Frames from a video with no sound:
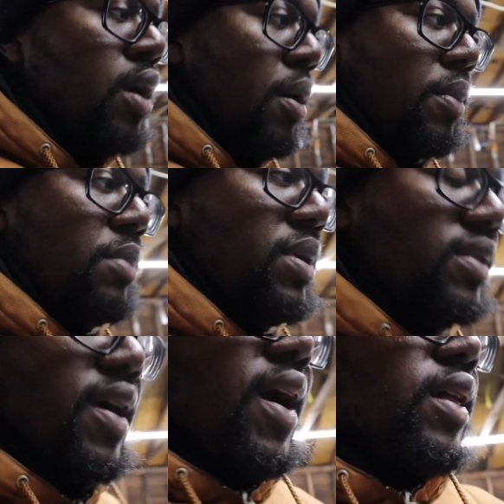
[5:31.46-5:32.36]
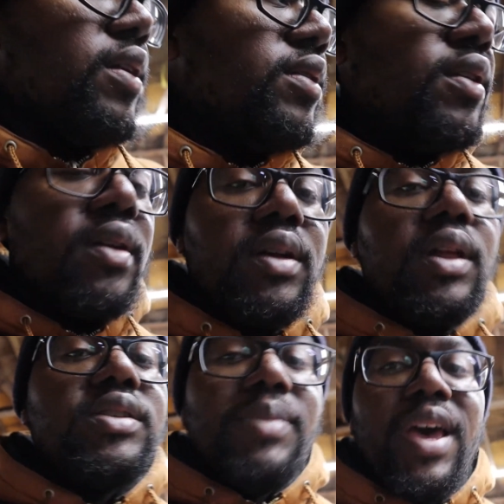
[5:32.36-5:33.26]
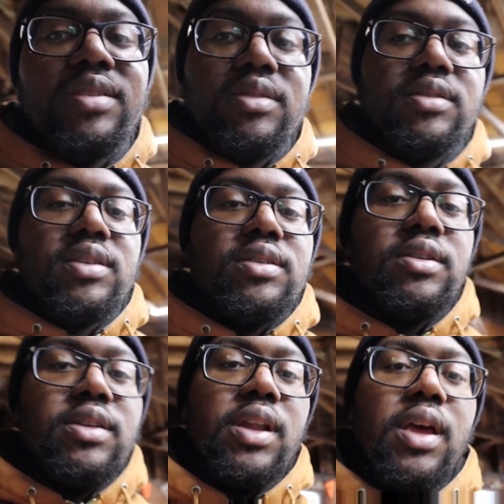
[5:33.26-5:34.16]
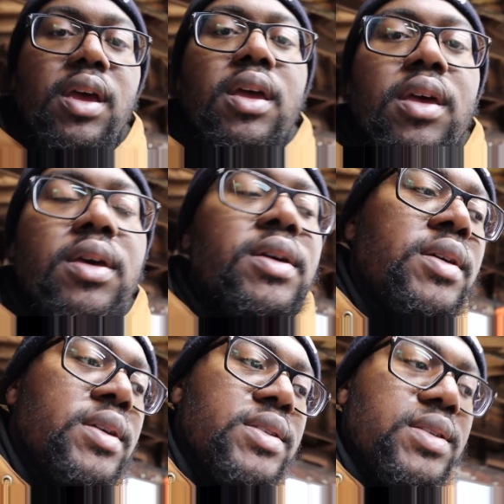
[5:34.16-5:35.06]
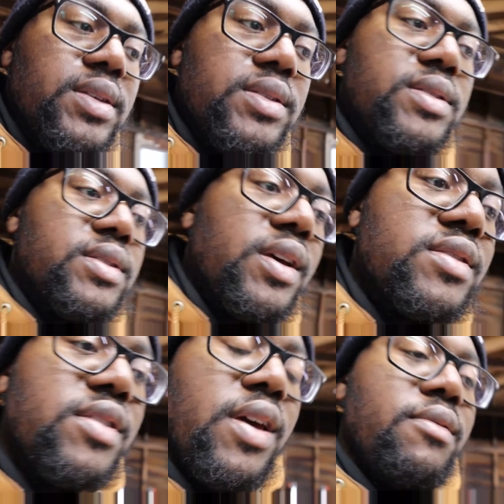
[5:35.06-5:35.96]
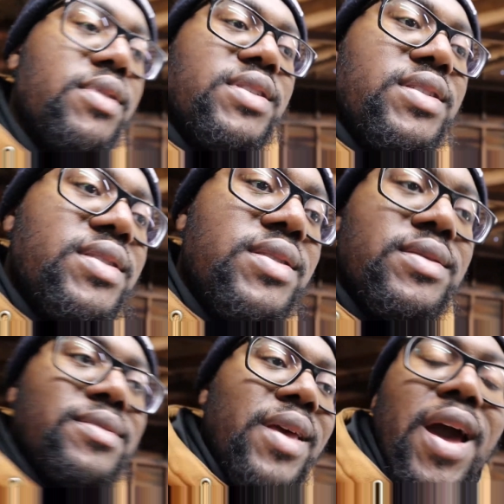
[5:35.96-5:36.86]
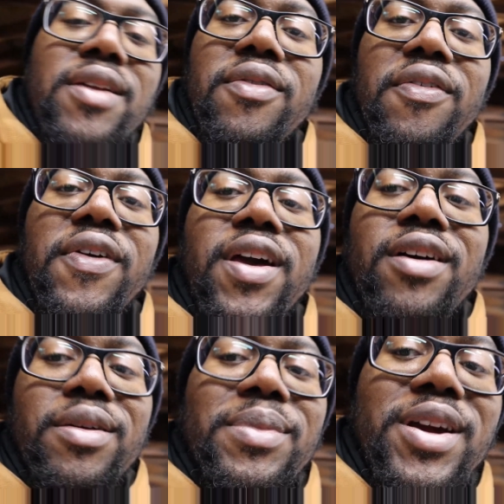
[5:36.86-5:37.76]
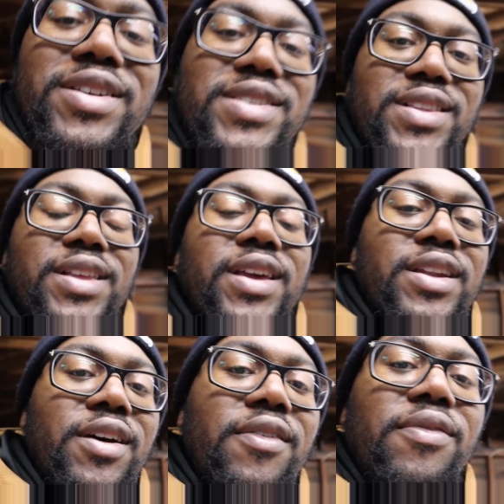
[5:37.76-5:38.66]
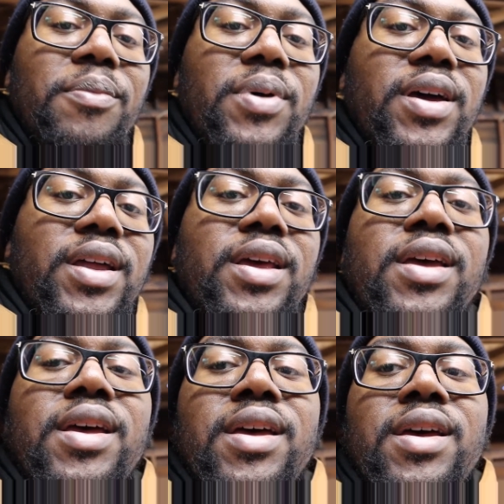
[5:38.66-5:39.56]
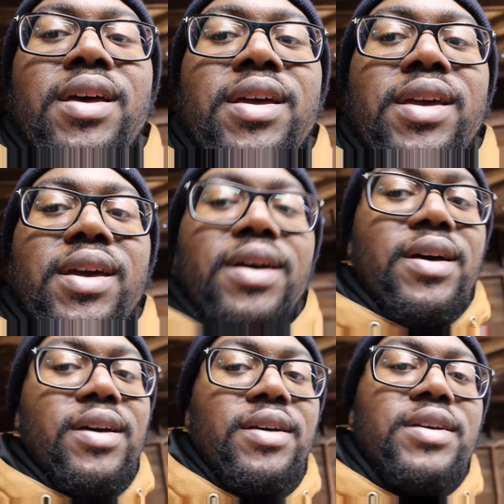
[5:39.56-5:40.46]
I'm gonna be tackling the clutch master cylinder today, since yesterday was kind of a fail, embarrassingly enough. But yeah,